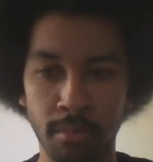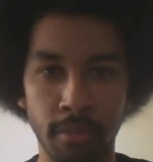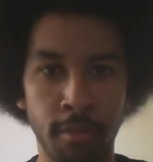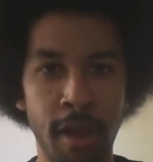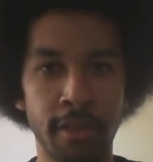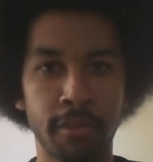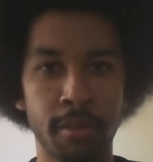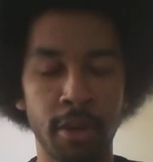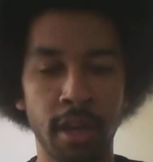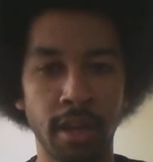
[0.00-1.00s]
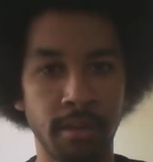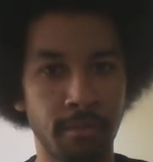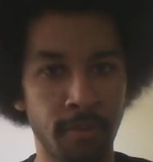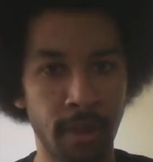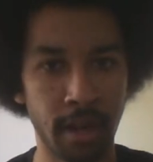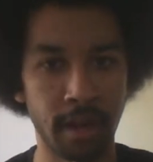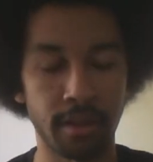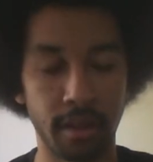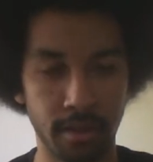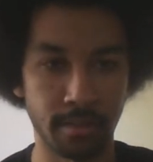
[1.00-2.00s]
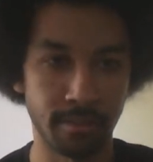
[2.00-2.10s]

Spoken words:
Smiles of a Summer Night, Fanny Alexander.